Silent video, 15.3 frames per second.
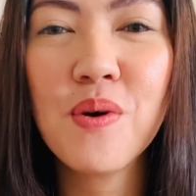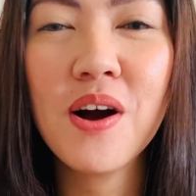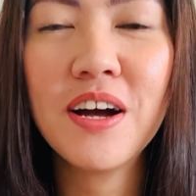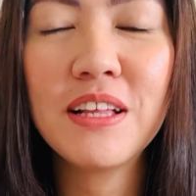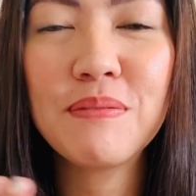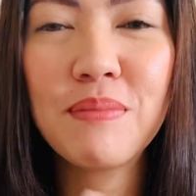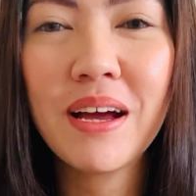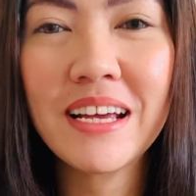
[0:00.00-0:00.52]

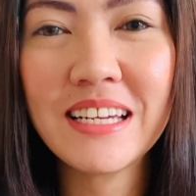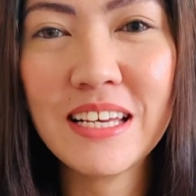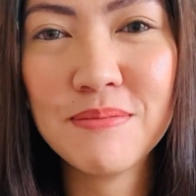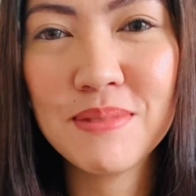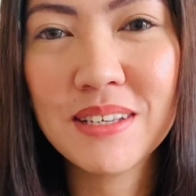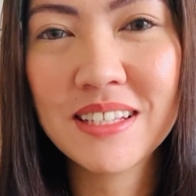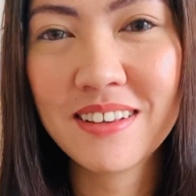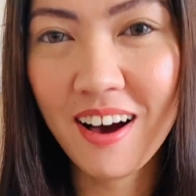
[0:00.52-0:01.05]
everyone, my name
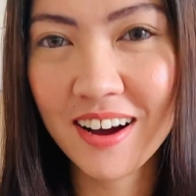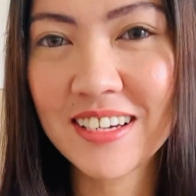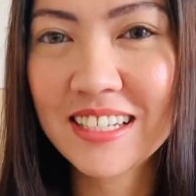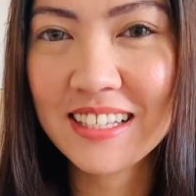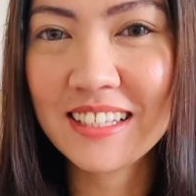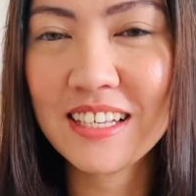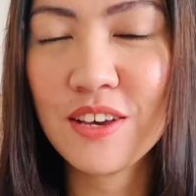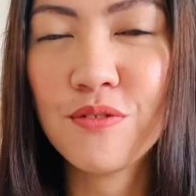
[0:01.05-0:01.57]
is
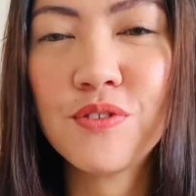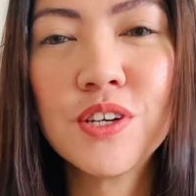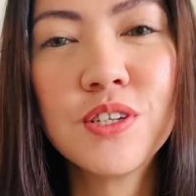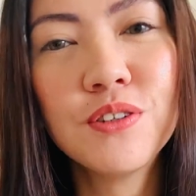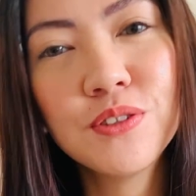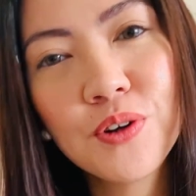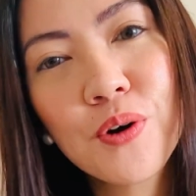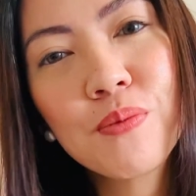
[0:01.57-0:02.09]
Odyssey. If you
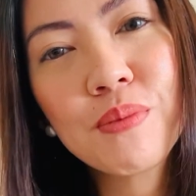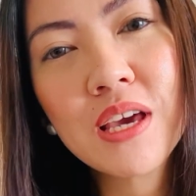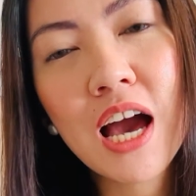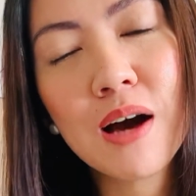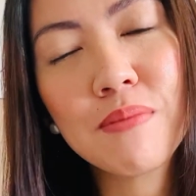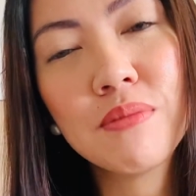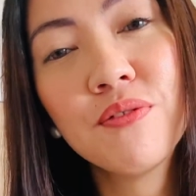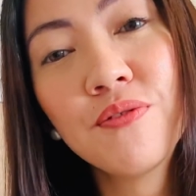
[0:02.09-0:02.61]
don't know me,
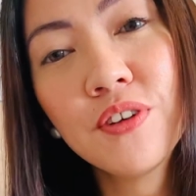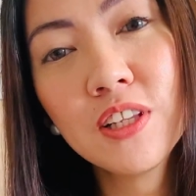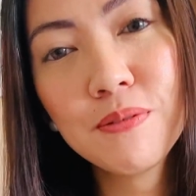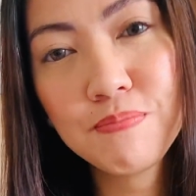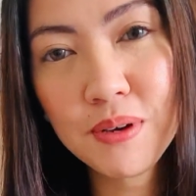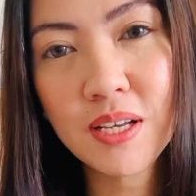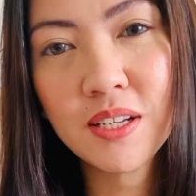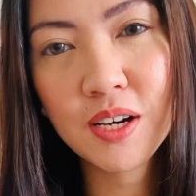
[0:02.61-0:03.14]
I'm a
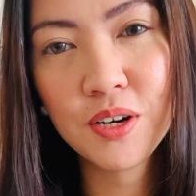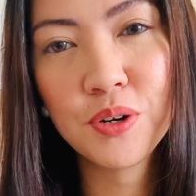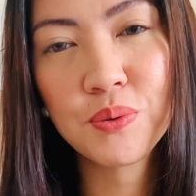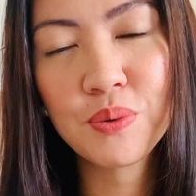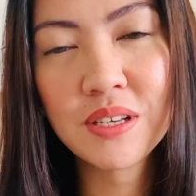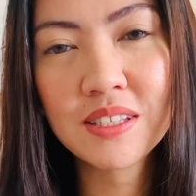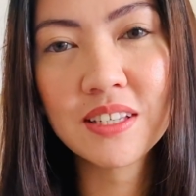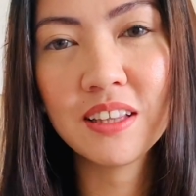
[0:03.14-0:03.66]
Filipina who
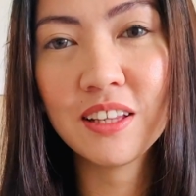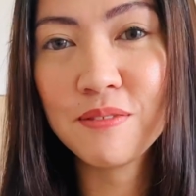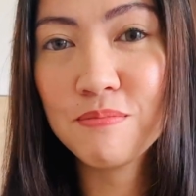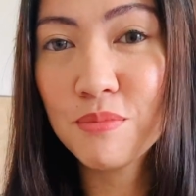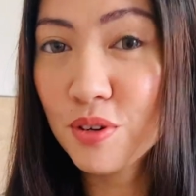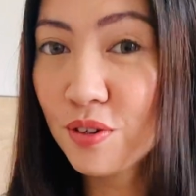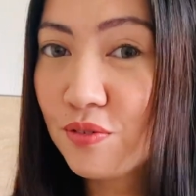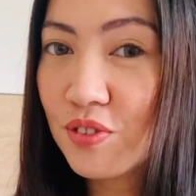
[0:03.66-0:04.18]
recently
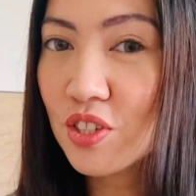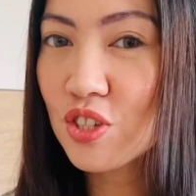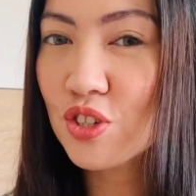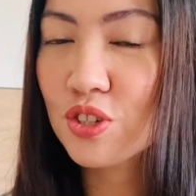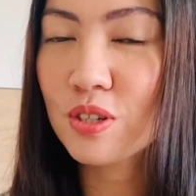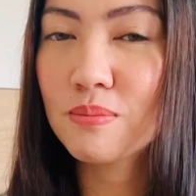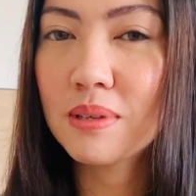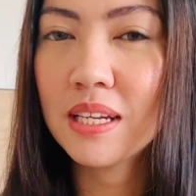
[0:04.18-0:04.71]
moved in
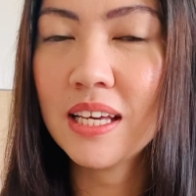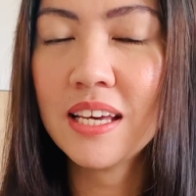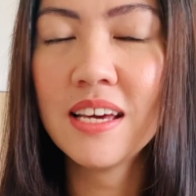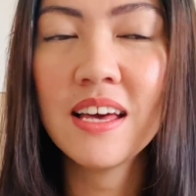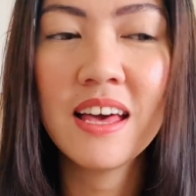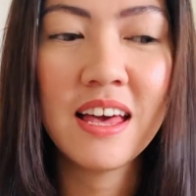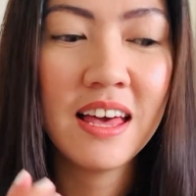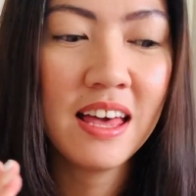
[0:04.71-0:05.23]

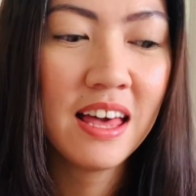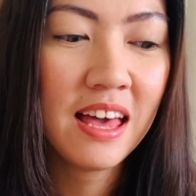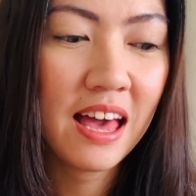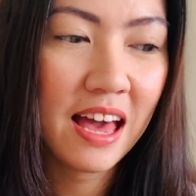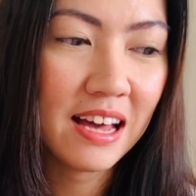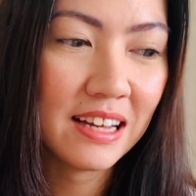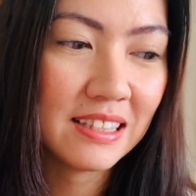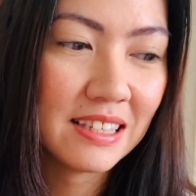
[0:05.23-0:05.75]
Germany.
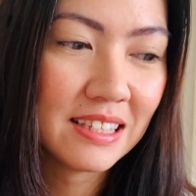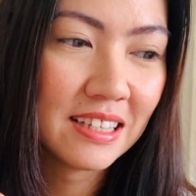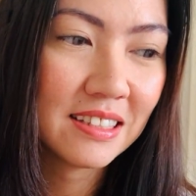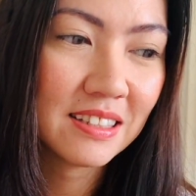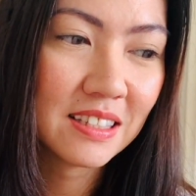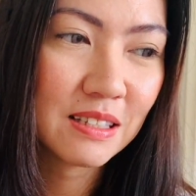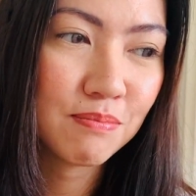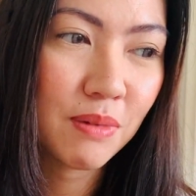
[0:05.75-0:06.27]
And
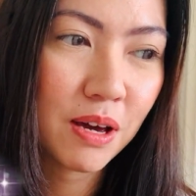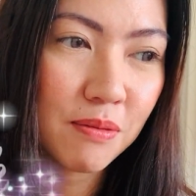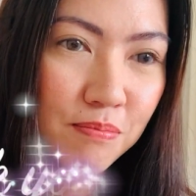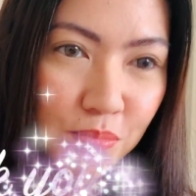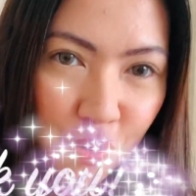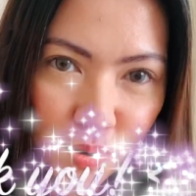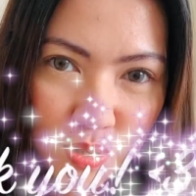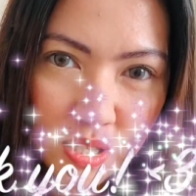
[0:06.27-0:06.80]
since my
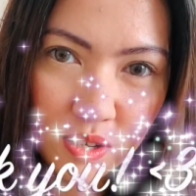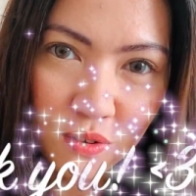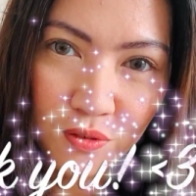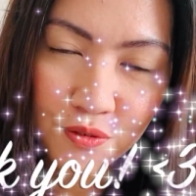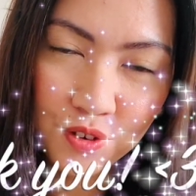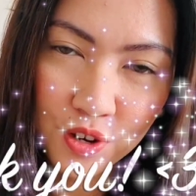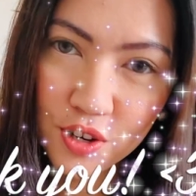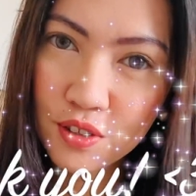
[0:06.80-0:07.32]
most
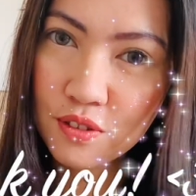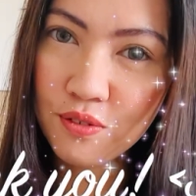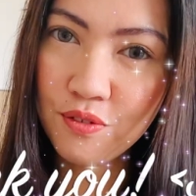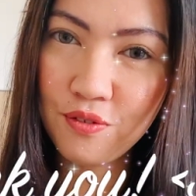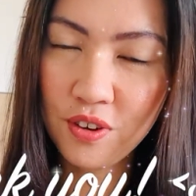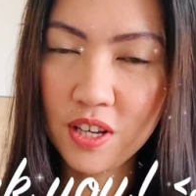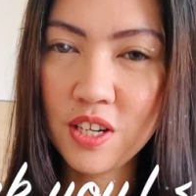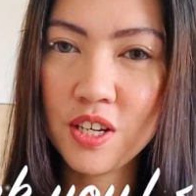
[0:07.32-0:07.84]
viewed
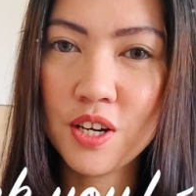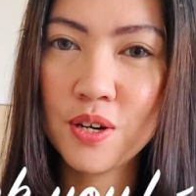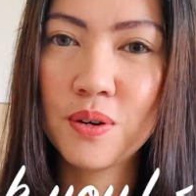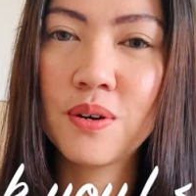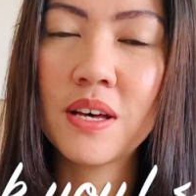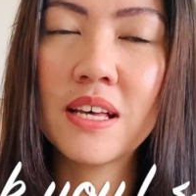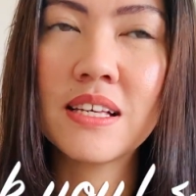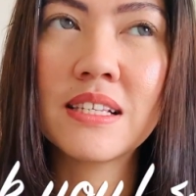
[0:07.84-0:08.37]
video
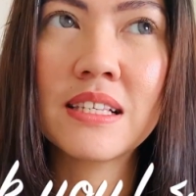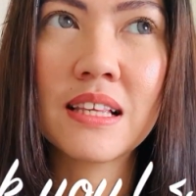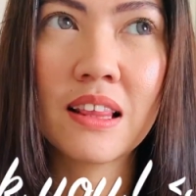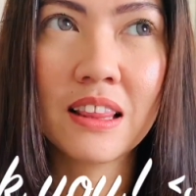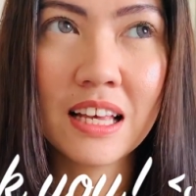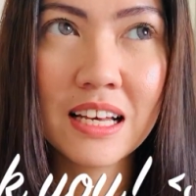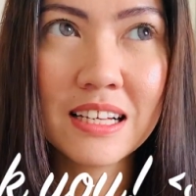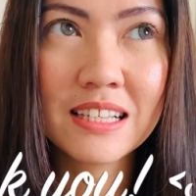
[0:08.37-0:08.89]
is
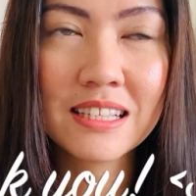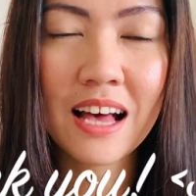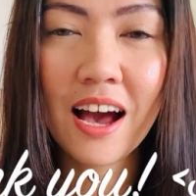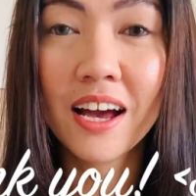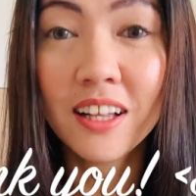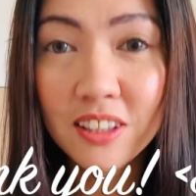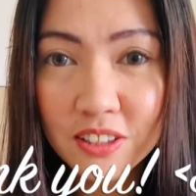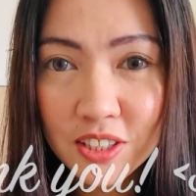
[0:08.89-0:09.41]
things
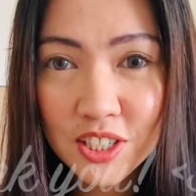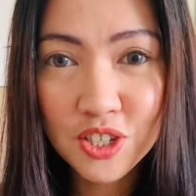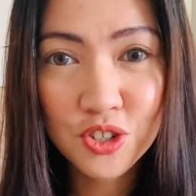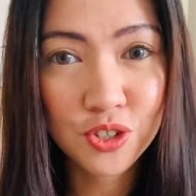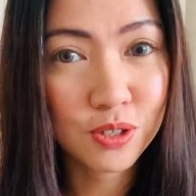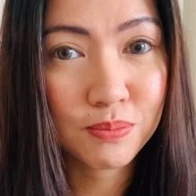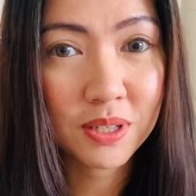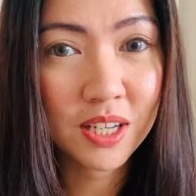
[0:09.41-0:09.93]
I learned in
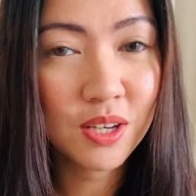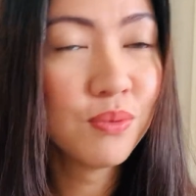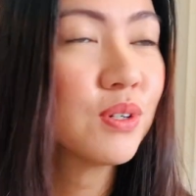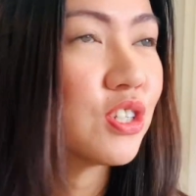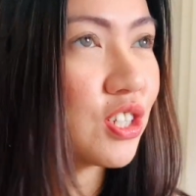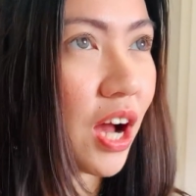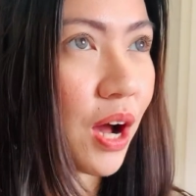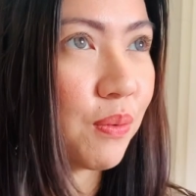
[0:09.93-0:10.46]
Germany,
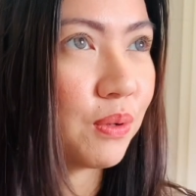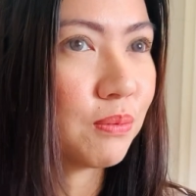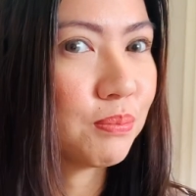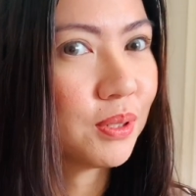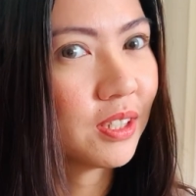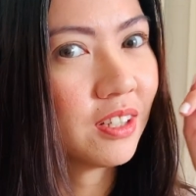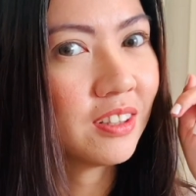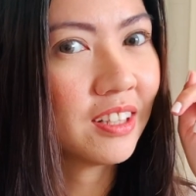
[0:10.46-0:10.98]
which I will
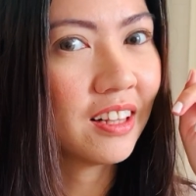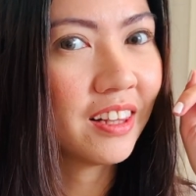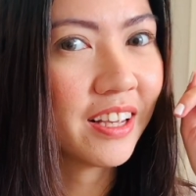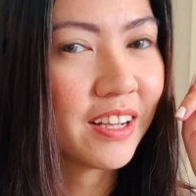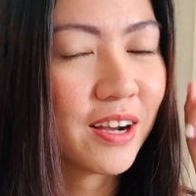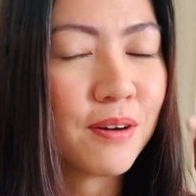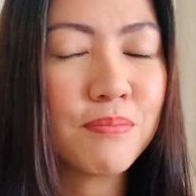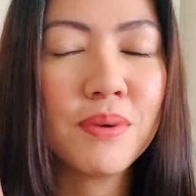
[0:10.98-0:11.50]
put on the
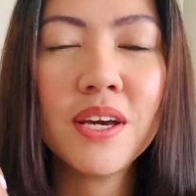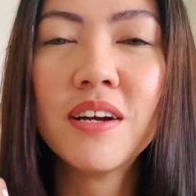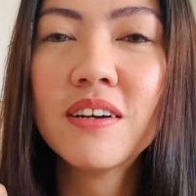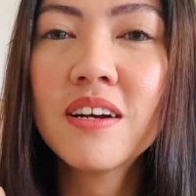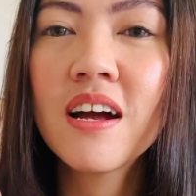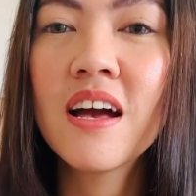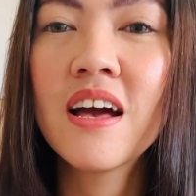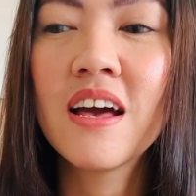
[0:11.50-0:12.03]
link up here,